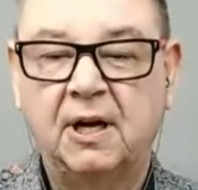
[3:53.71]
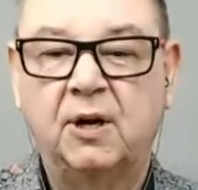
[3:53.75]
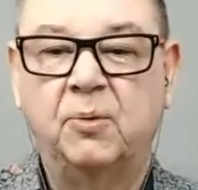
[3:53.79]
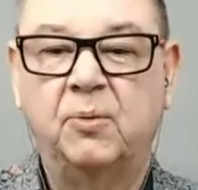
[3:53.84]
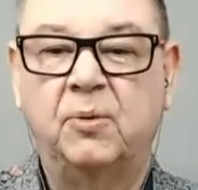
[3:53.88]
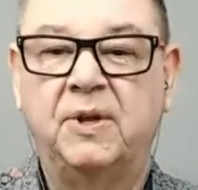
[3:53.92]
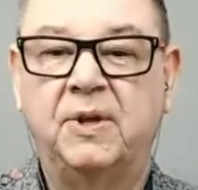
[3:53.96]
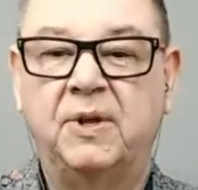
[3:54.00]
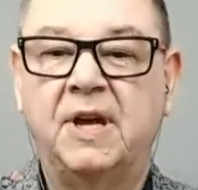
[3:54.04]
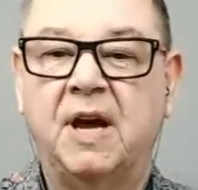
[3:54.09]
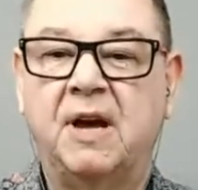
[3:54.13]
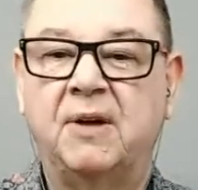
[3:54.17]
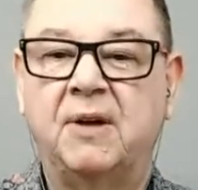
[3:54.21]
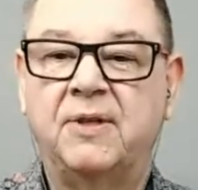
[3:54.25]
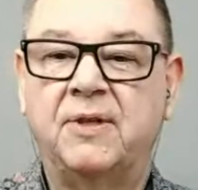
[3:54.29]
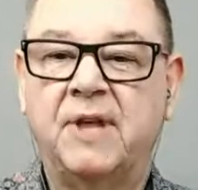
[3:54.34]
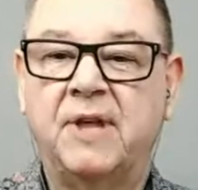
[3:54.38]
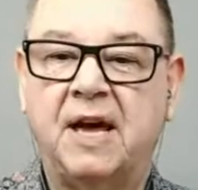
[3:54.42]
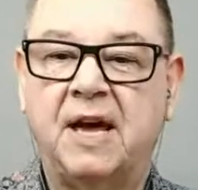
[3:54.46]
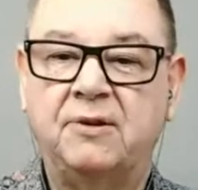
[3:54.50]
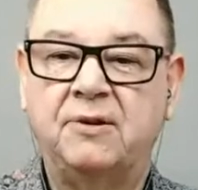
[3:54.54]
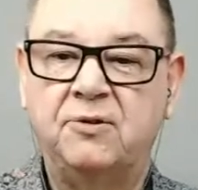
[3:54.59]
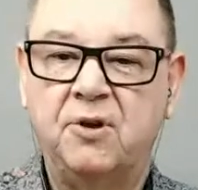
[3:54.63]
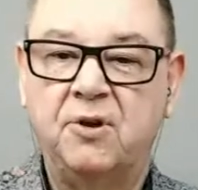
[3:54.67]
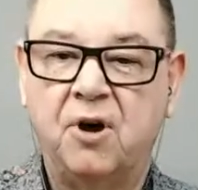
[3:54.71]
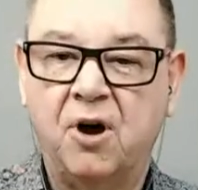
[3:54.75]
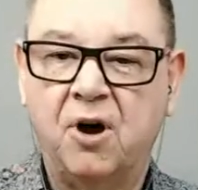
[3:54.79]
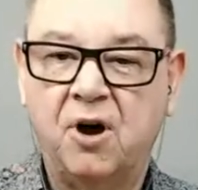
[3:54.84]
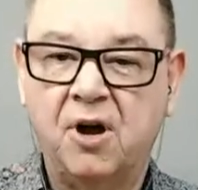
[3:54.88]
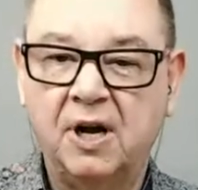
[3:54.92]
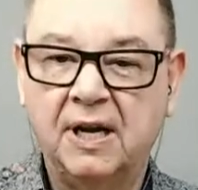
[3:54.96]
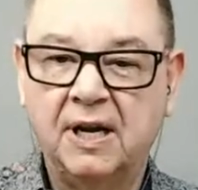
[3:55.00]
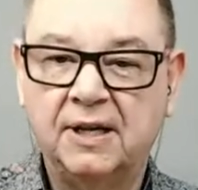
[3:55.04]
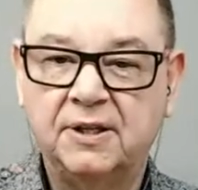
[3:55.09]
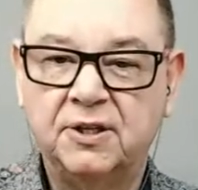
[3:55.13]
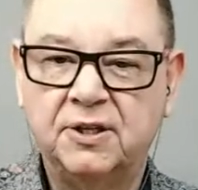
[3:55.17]
without that
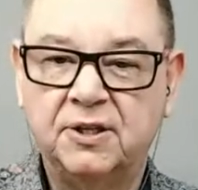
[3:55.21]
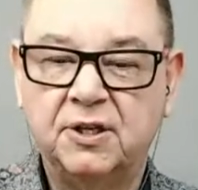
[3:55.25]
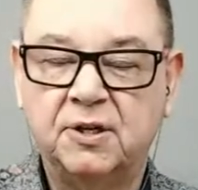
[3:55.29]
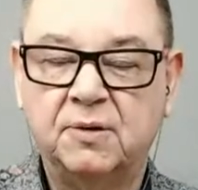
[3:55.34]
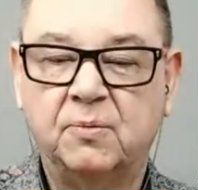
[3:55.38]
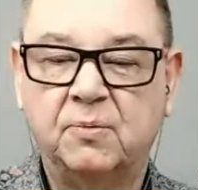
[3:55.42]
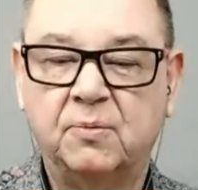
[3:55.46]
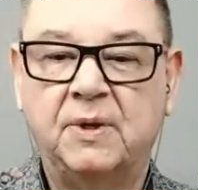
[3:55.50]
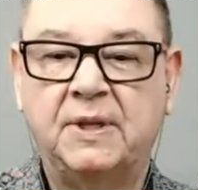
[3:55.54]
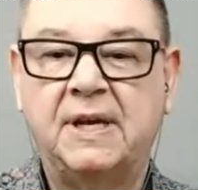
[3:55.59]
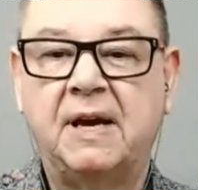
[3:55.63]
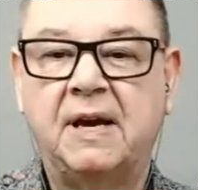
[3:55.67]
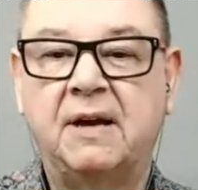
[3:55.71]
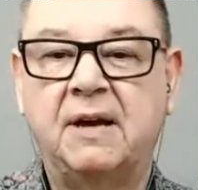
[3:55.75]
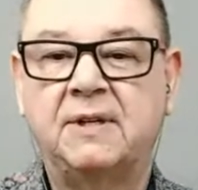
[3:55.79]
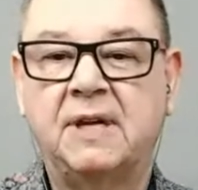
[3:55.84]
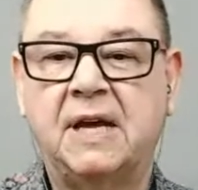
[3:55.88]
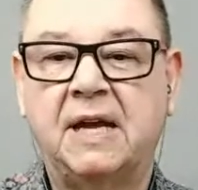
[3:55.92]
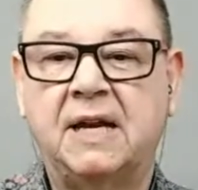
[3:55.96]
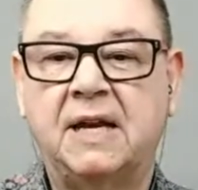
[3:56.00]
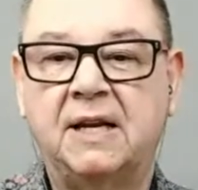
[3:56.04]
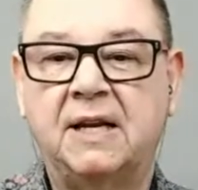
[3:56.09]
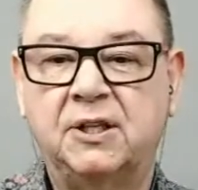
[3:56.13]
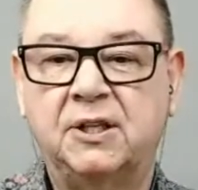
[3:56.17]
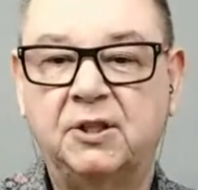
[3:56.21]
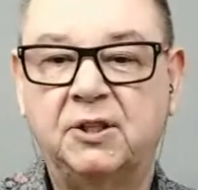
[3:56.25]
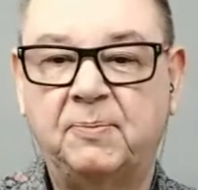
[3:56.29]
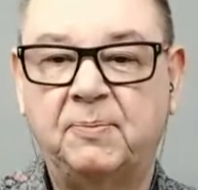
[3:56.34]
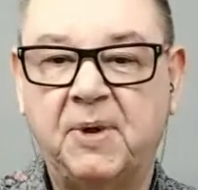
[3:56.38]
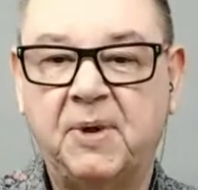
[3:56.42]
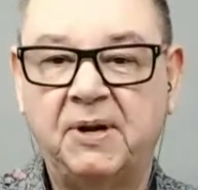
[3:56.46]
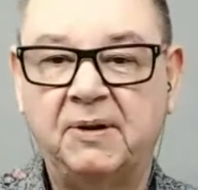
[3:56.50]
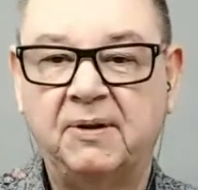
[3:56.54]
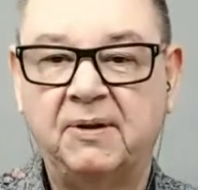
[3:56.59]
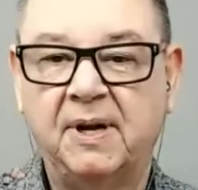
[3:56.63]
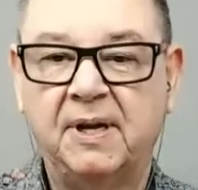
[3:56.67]
knowledge, without that
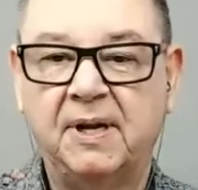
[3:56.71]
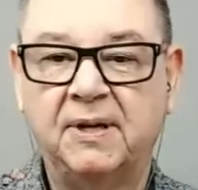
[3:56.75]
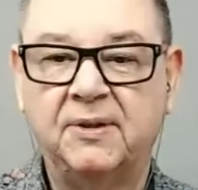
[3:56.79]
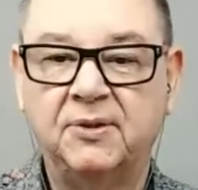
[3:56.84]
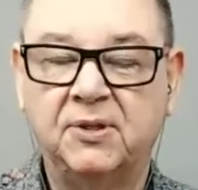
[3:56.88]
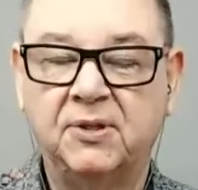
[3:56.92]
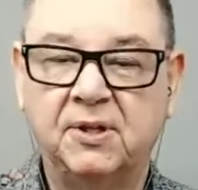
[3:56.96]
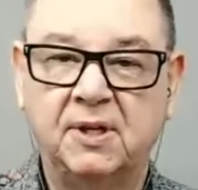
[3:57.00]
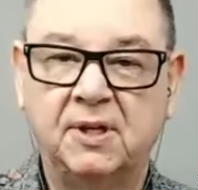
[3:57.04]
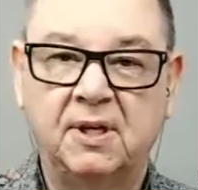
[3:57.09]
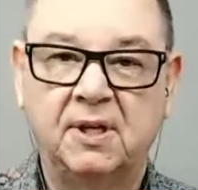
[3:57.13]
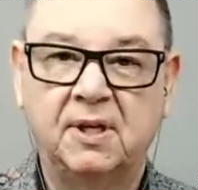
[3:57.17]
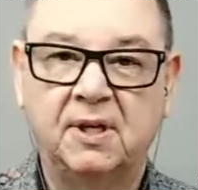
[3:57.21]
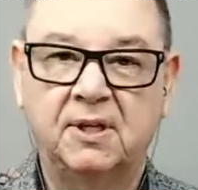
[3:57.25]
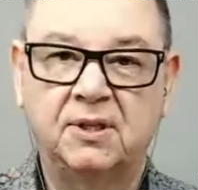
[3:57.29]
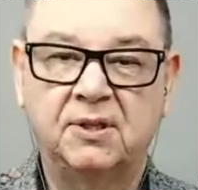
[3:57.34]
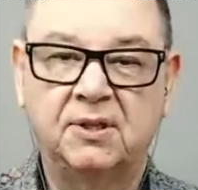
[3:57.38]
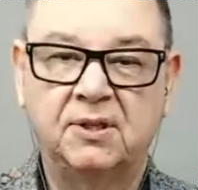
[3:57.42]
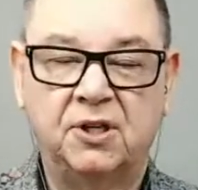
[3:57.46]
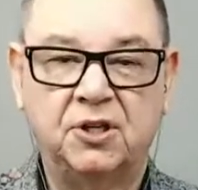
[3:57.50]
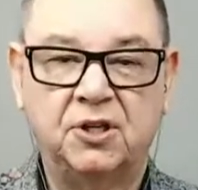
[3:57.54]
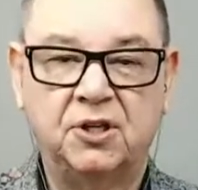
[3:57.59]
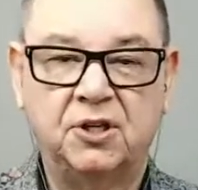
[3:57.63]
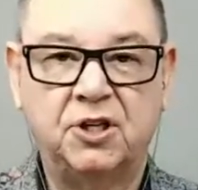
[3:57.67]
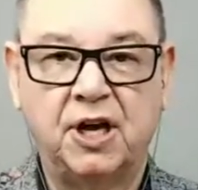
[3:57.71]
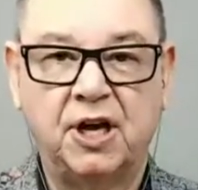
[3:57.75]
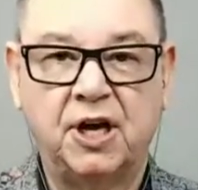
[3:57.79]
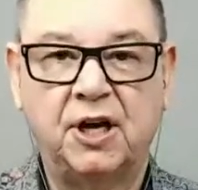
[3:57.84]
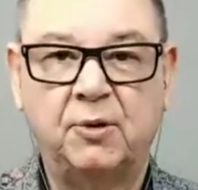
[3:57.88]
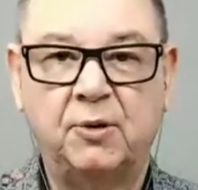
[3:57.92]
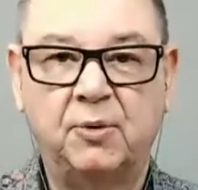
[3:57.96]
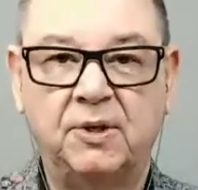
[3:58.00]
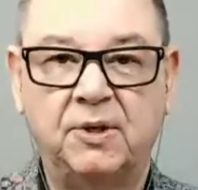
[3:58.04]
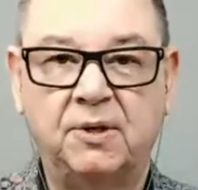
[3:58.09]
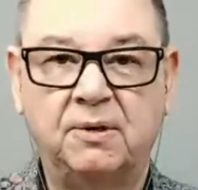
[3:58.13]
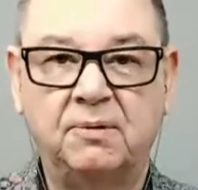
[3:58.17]
experience to
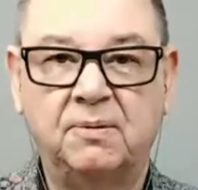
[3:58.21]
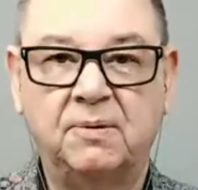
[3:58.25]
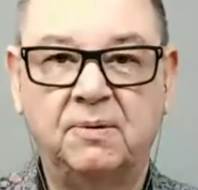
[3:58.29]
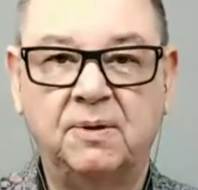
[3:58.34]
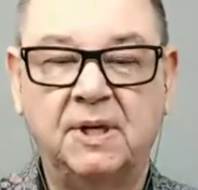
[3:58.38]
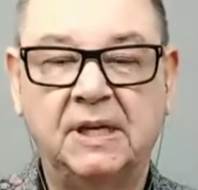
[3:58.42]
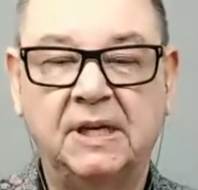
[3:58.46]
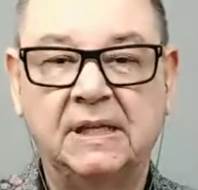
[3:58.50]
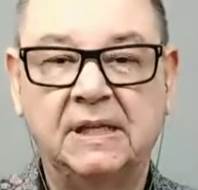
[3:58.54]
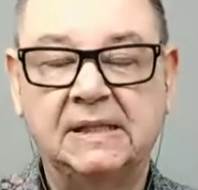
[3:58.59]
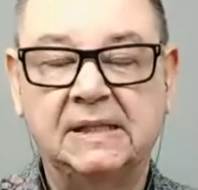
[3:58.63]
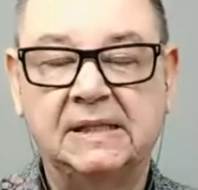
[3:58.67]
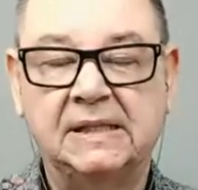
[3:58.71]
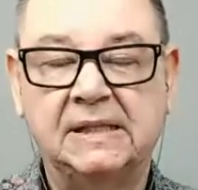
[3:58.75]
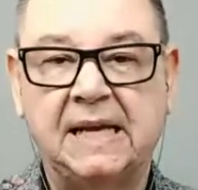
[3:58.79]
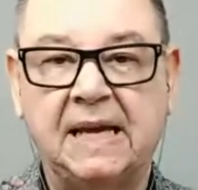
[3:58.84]
share with an audience.